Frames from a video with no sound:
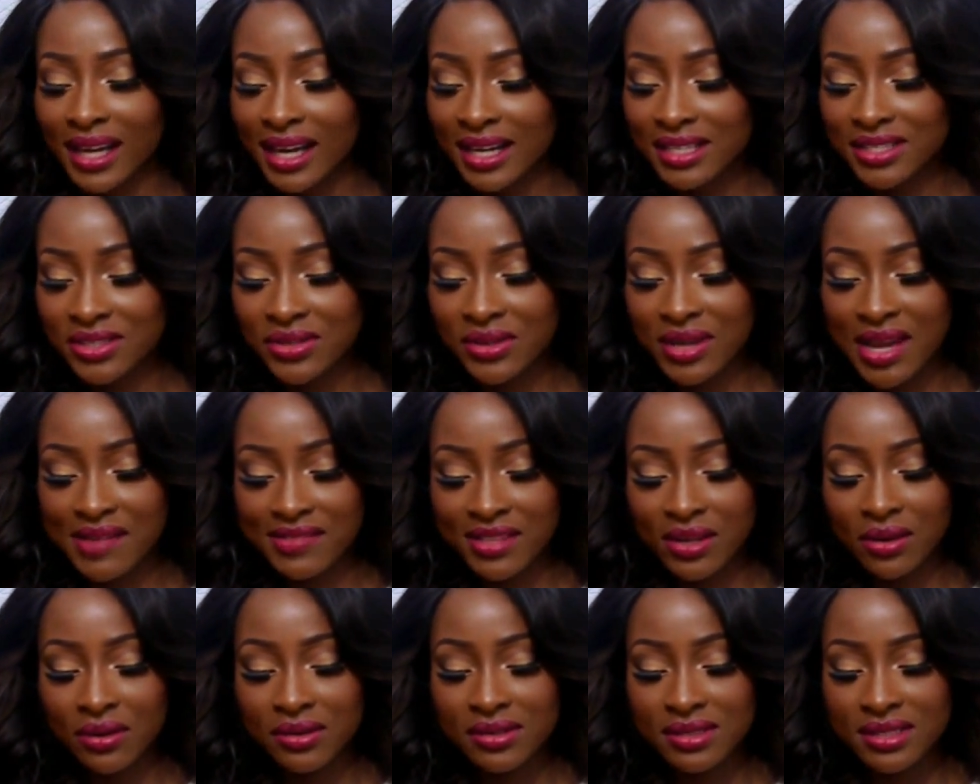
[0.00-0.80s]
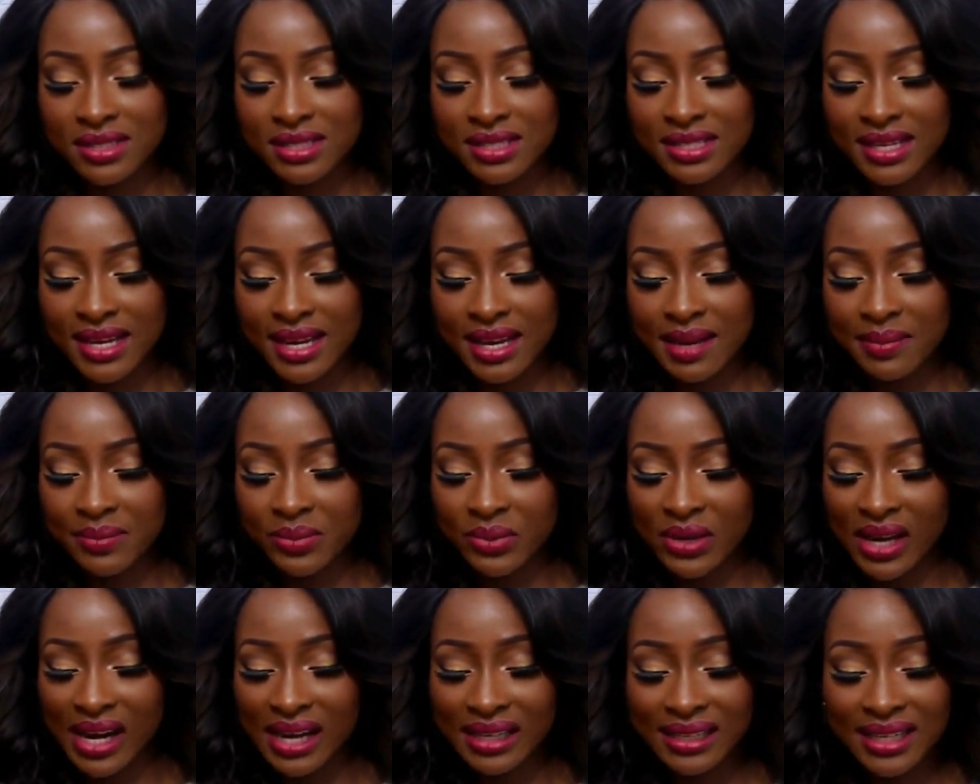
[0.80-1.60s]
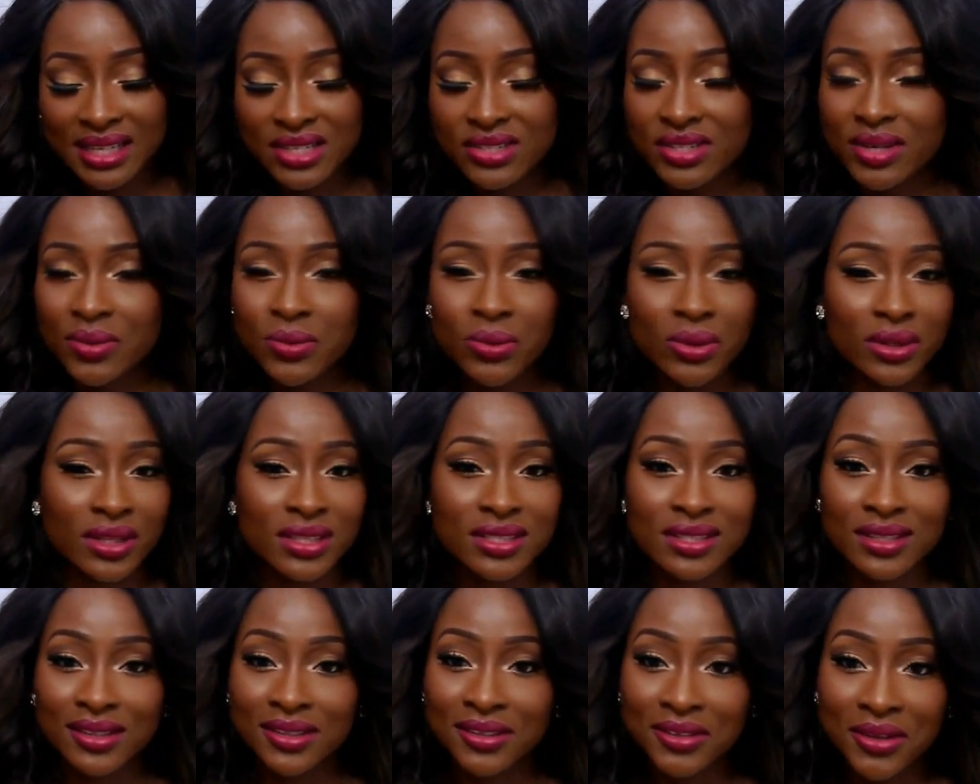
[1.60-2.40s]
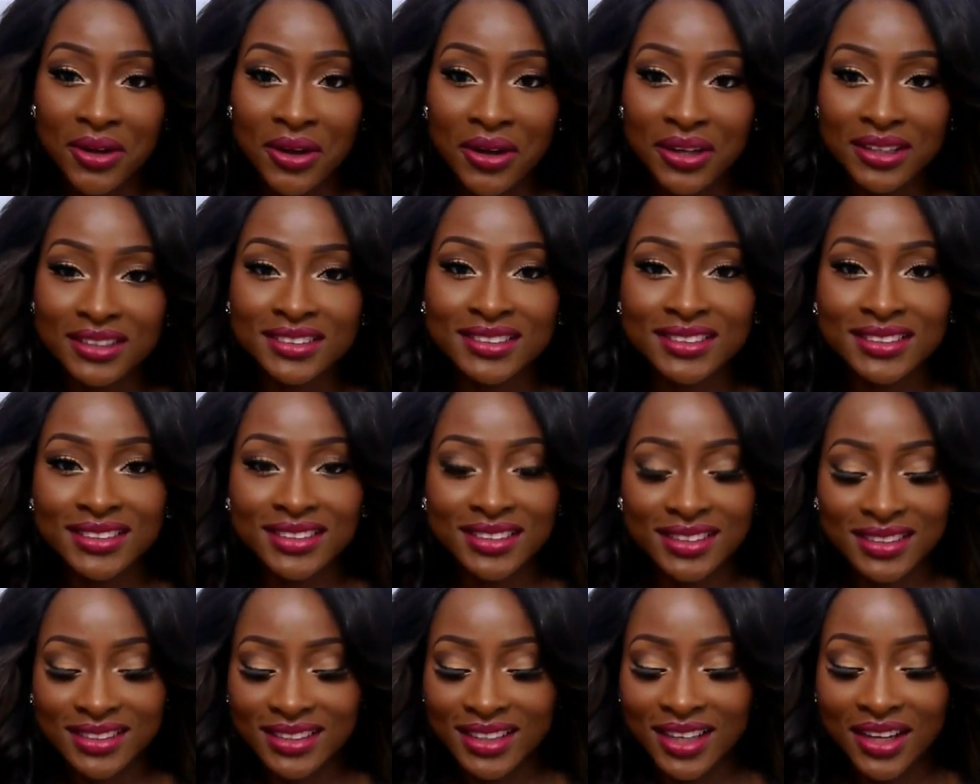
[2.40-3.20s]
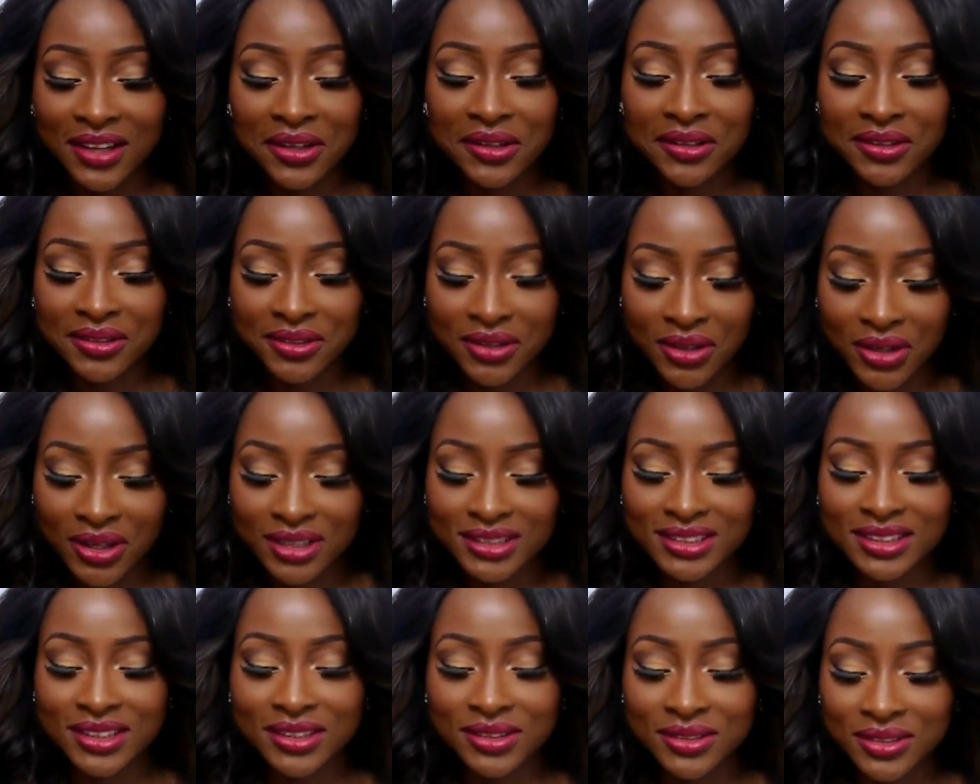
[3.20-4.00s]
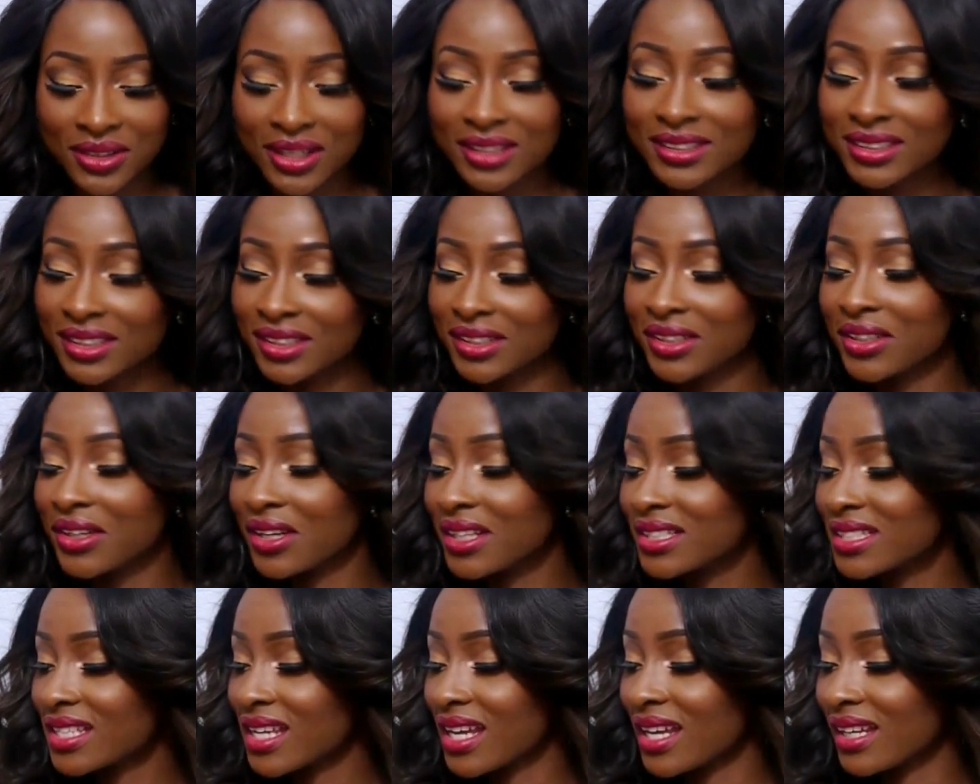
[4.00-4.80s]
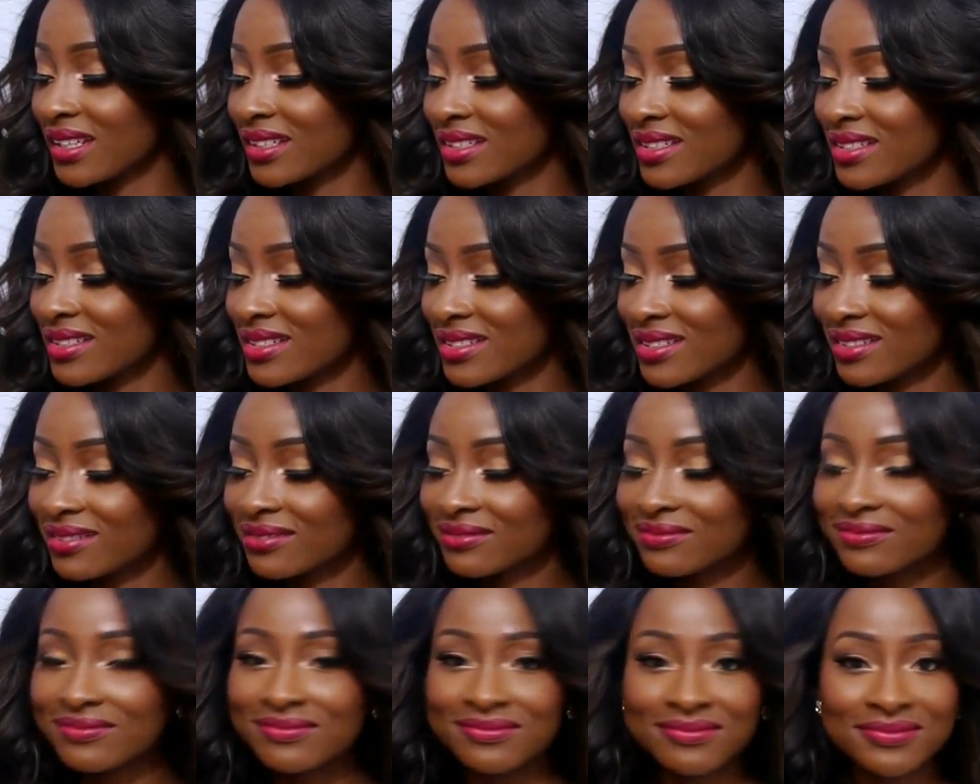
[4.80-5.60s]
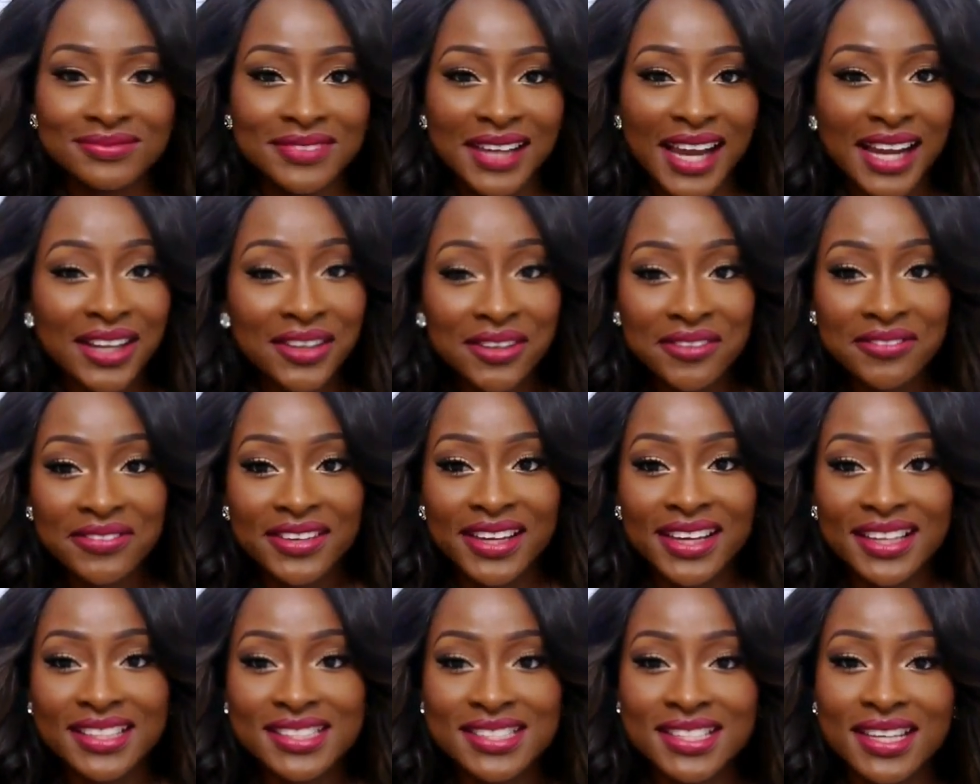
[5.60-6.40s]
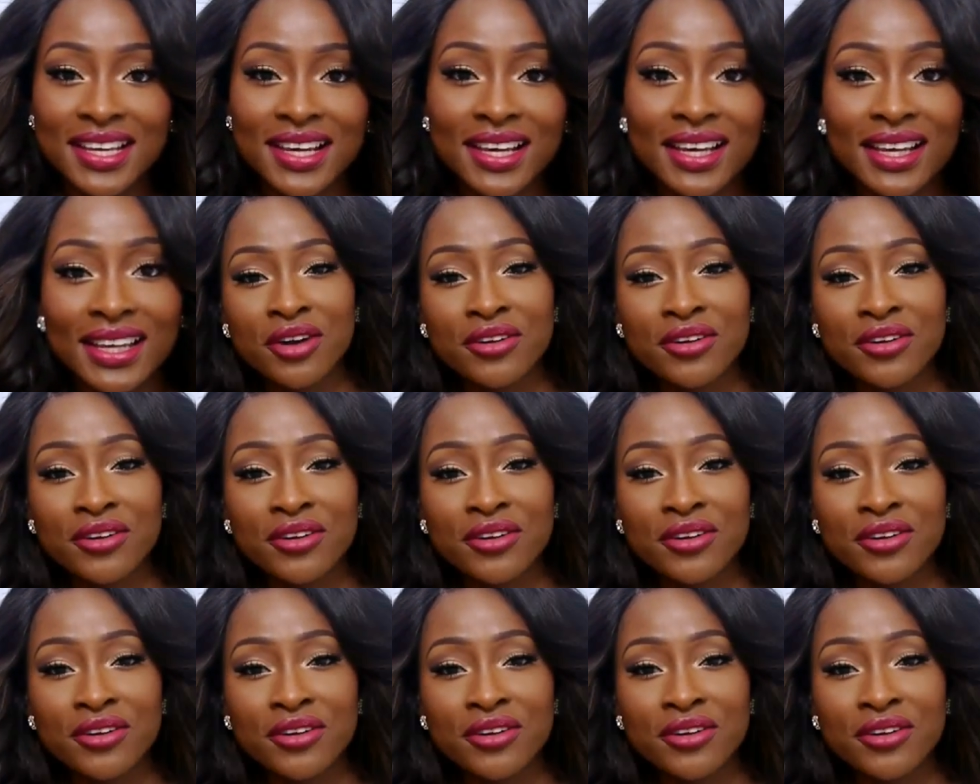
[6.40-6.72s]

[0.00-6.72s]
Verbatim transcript: I don't have that on today, but I literally wore this a lot, a lot, a lot, a lot, and I love it.